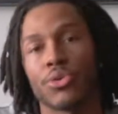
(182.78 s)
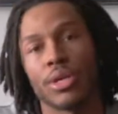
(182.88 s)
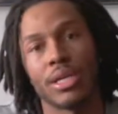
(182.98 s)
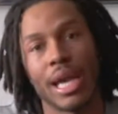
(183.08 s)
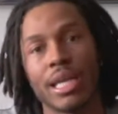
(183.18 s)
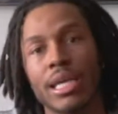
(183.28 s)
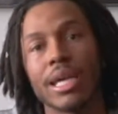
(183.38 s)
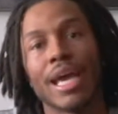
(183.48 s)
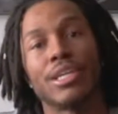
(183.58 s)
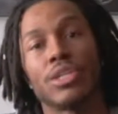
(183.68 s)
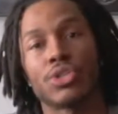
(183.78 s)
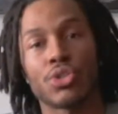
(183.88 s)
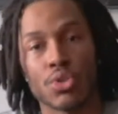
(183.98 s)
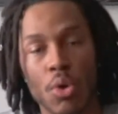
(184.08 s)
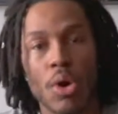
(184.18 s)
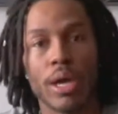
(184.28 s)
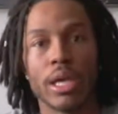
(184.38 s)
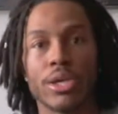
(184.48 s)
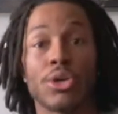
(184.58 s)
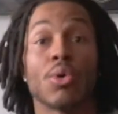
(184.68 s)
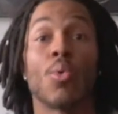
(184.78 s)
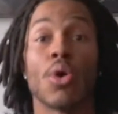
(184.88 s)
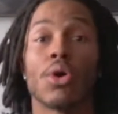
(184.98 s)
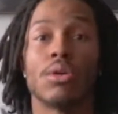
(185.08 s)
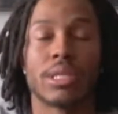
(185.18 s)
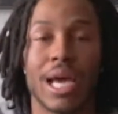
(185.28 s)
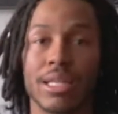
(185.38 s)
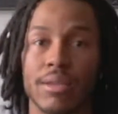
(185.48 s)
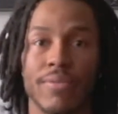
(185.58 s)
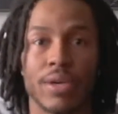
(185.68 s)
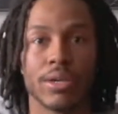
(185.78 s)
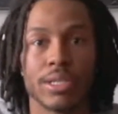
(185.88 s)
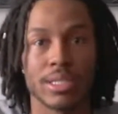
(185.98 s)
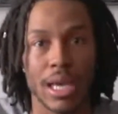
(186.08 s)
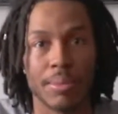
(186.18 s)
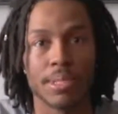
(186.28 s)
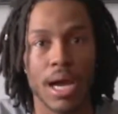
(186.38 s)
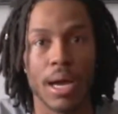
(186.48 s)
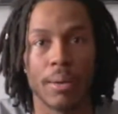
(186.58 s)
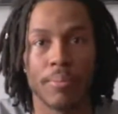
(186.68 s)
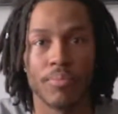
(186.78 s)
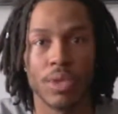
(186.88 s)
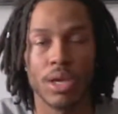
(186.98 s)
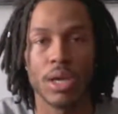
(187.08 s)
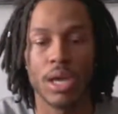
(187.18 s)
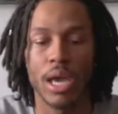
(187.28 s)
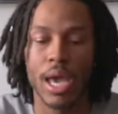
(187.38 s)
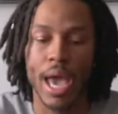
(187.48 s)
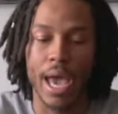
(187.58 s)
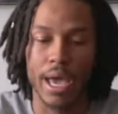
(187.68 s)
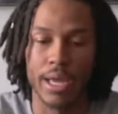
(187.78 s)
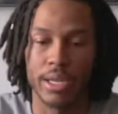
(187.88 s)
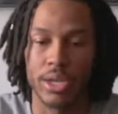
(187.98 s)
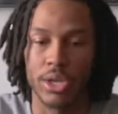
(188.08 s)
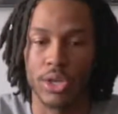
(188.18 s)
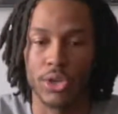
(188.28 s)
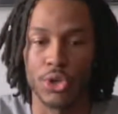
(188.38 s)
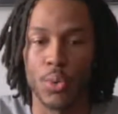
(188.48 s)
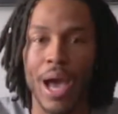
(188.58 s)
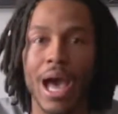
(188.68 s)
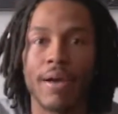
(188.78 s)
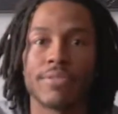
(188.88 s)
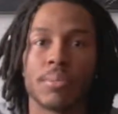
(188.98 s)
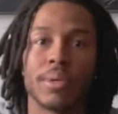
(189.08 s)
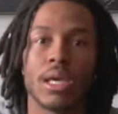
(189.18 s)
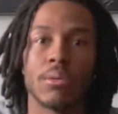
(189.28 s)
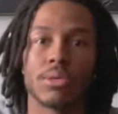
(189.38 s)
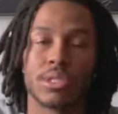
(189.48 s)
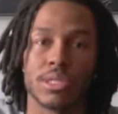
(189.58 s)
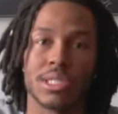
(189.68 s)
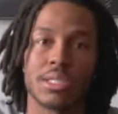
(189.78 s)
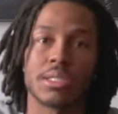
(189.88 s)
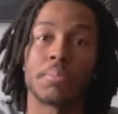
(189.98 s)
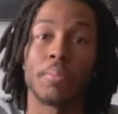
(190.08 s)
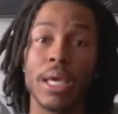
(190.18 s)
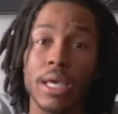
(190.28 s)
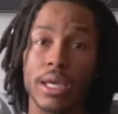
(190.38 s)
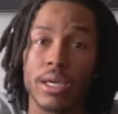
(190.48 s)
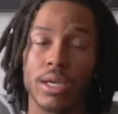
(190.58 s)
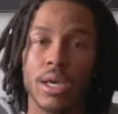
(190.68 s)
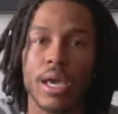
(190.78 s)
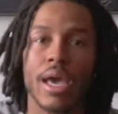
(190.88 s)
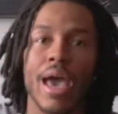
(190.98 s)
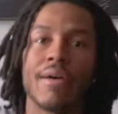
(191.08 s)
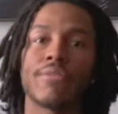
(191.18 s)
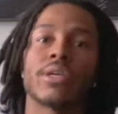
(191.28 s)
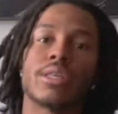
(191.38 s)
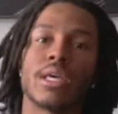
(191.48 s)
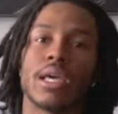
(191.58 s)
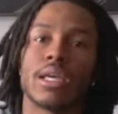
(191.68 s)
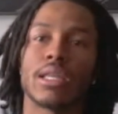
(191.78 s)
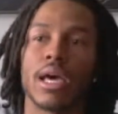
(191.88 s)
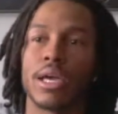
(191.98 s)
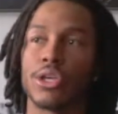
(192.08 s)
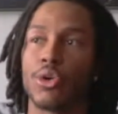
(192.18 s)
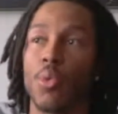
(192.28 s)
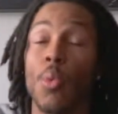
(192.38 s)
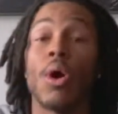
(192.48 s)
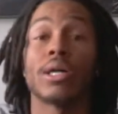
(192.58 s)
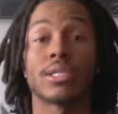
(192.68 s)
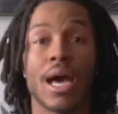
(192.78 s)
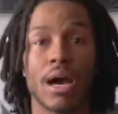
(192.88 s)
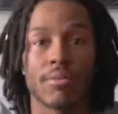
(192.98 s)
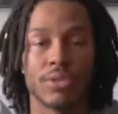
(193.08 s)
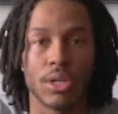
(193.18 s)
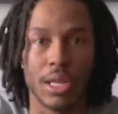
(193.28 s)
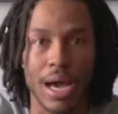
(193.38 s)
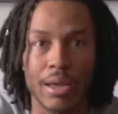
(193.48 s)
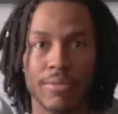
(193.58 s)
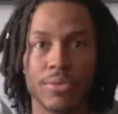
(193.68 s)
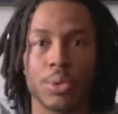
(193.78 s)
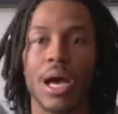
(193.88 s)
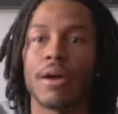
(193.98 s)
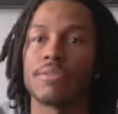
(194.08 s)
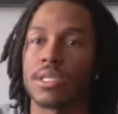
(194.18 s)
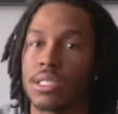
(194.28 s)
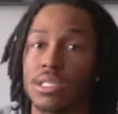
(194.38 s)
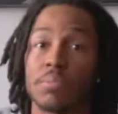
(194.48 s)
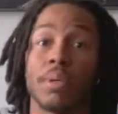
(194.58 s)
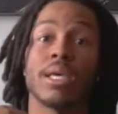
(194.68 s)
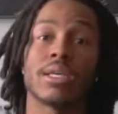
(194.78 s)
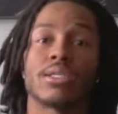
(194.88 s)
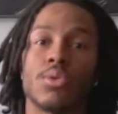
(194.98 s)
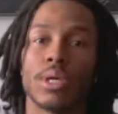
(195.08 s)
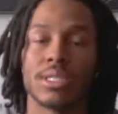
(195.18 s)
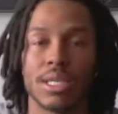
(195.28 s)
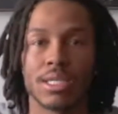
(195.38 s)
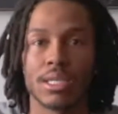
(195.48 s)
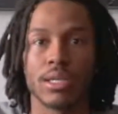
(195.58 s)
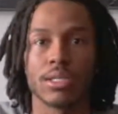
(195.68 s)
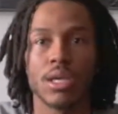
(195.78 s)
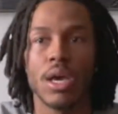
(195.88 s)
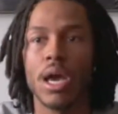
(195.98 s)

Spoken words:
creating and destroying your world at the very same time. And you have to be able to speak everything that you want out of your life. You have to speak into existence.